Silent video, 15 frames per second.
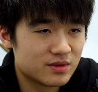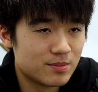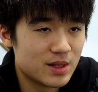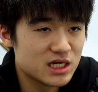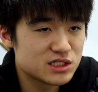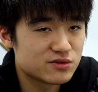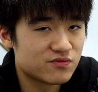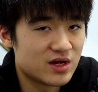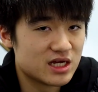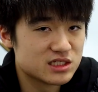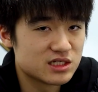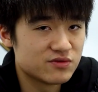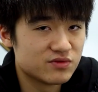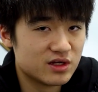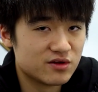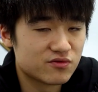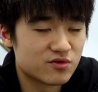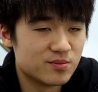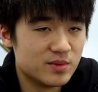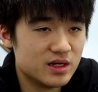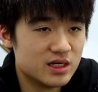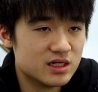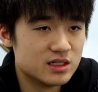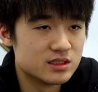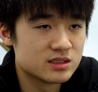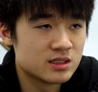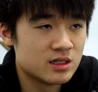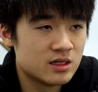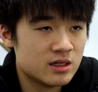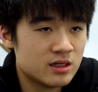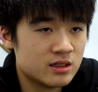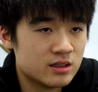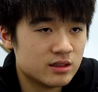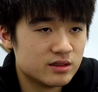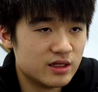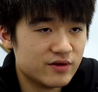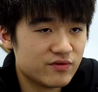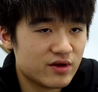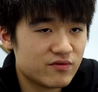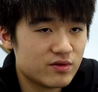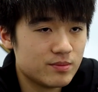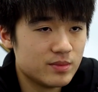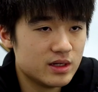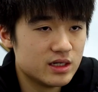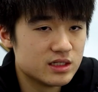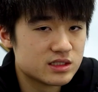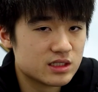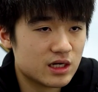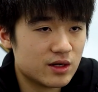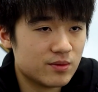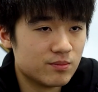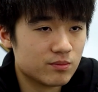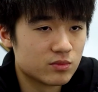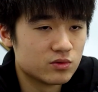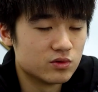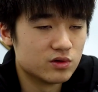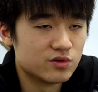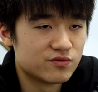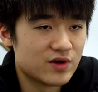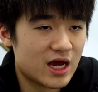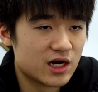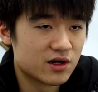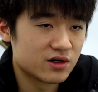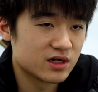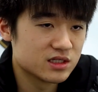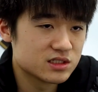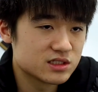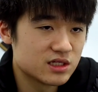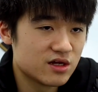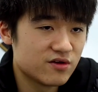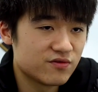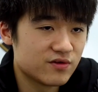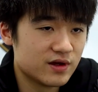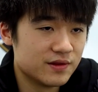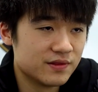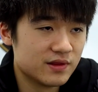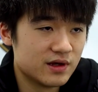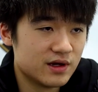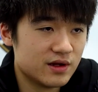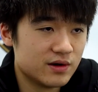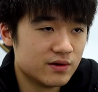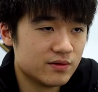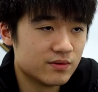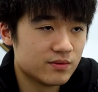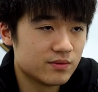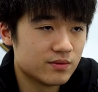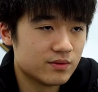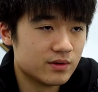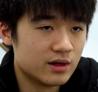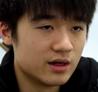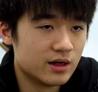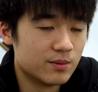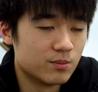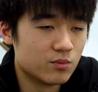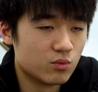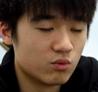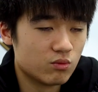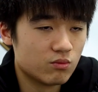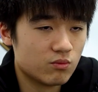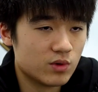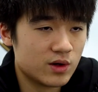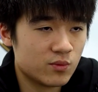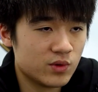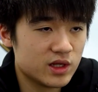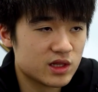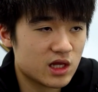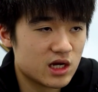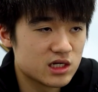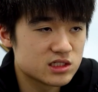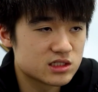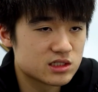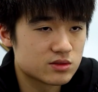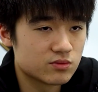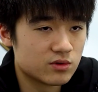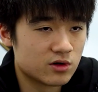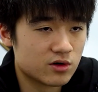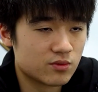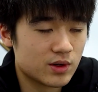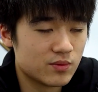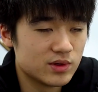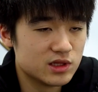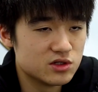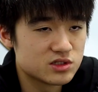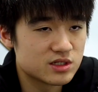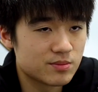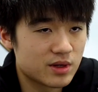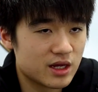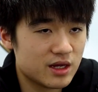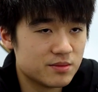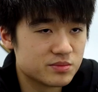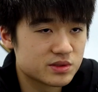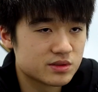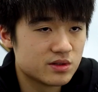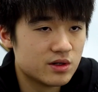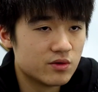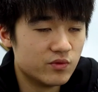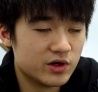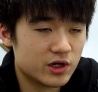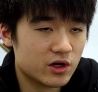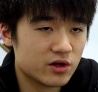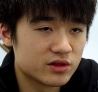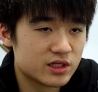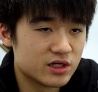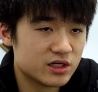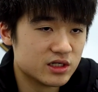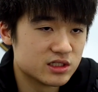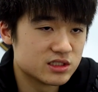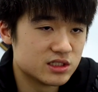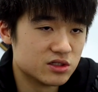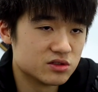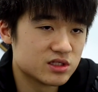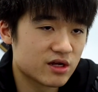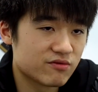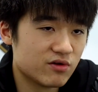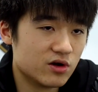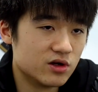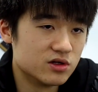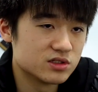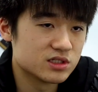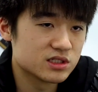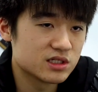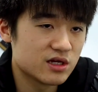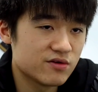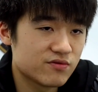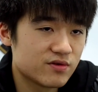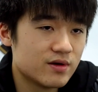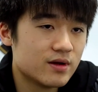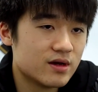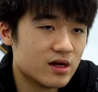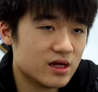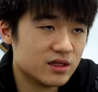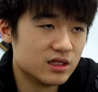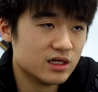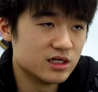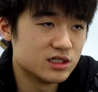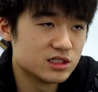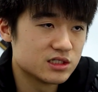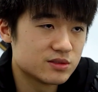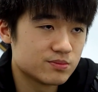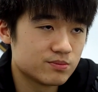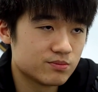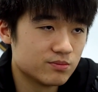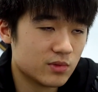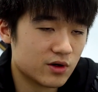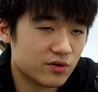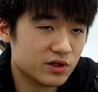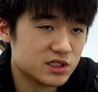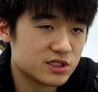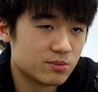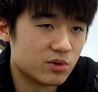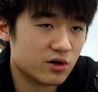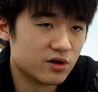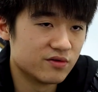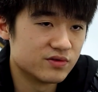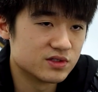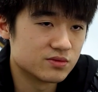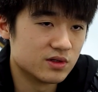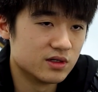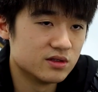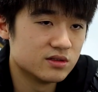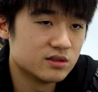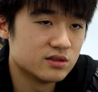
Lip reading: The best fans have done for me is they've given me some cool fan art and stuff, and then when we lost or when we lose some games, we go out there to still take photos and stuff, and they just are really supportive as well.